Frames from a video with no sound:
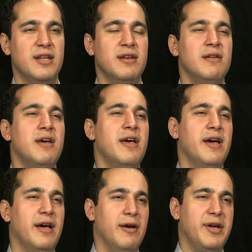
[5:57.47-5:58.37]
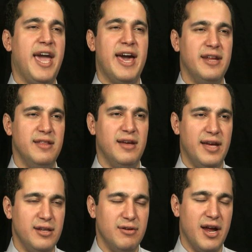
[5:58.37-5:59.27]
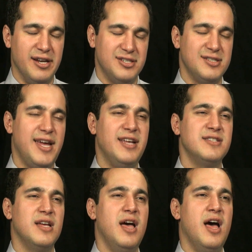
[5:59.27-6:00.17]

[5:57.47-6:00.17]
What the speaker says: and Canada and the United States.